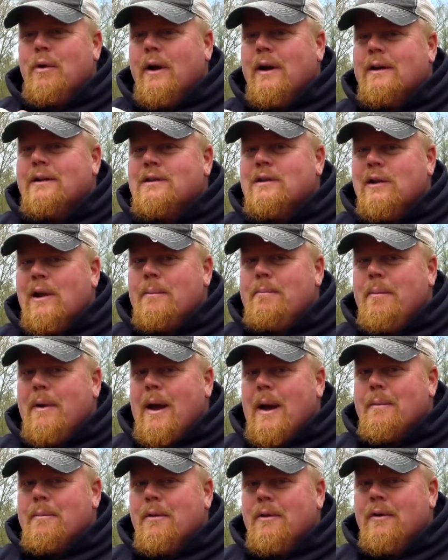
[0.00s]
Bring a slip
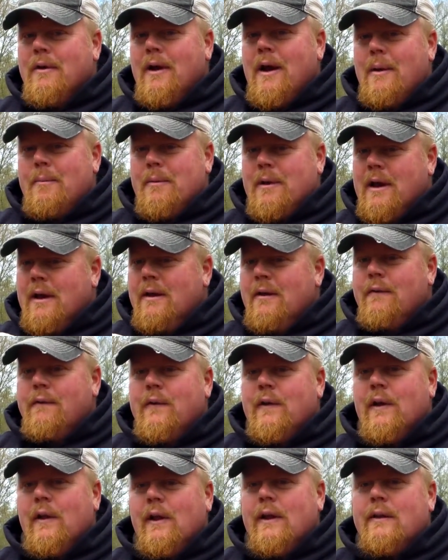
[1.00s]
bobber. I'm getting a
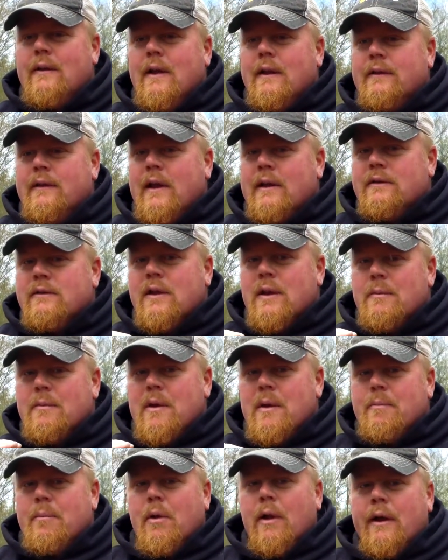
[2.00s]
feeling that that's going to
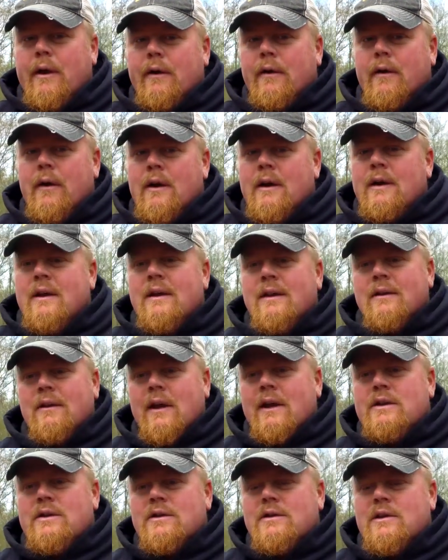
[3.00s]
be a player.
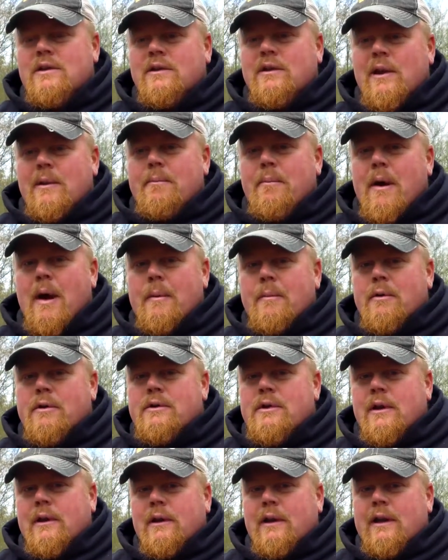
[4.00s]
Leeches and slip
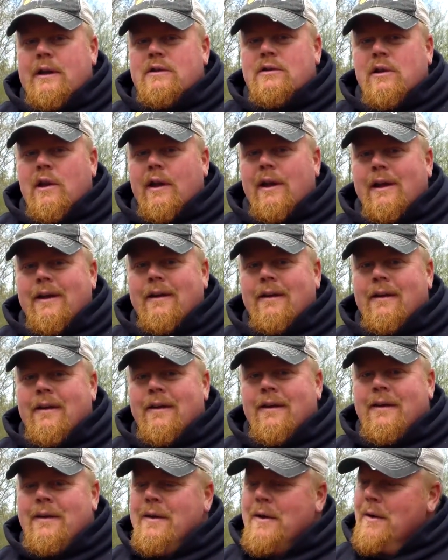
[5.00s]
bobbers on Leech Lake
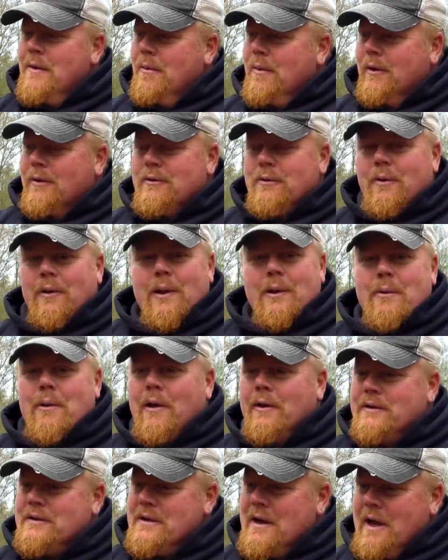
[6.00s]
works really
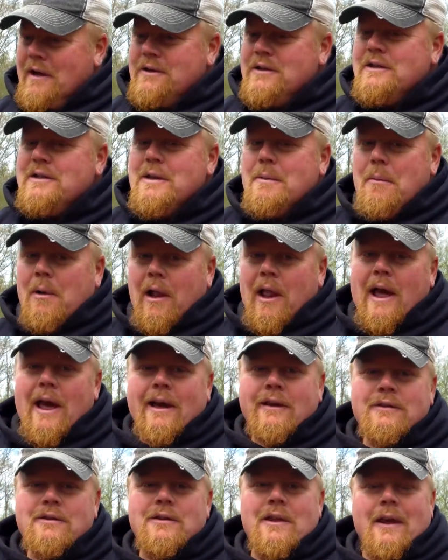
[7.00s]
well. It's not just a Mille
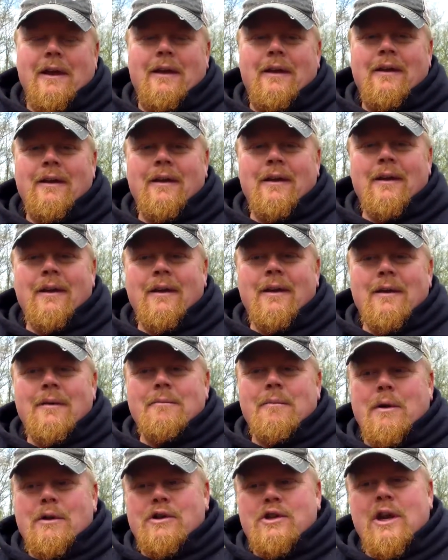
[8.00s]
Lacs thing,
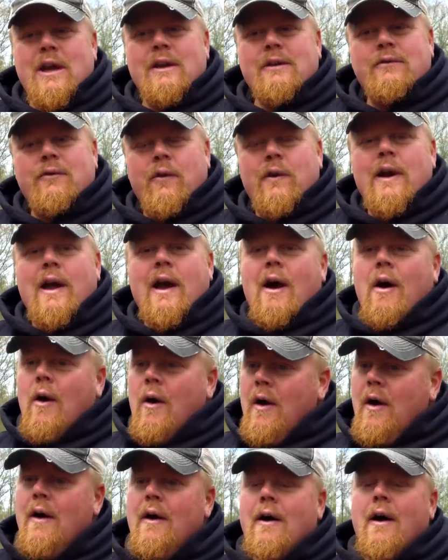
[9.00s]
but jigs for
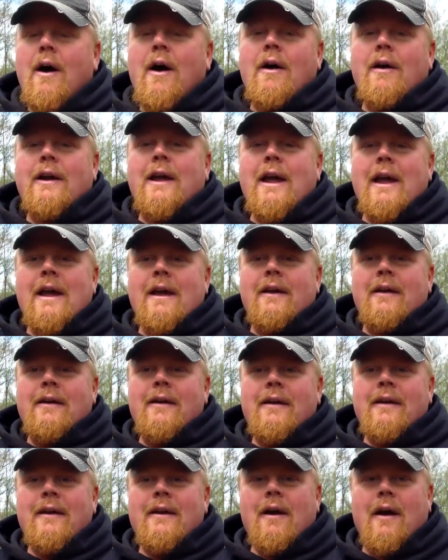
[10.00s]
now are king.
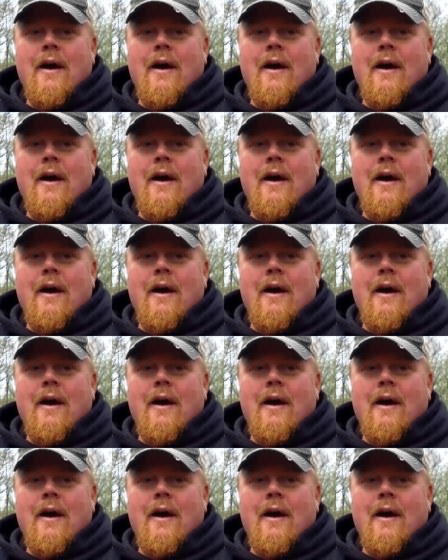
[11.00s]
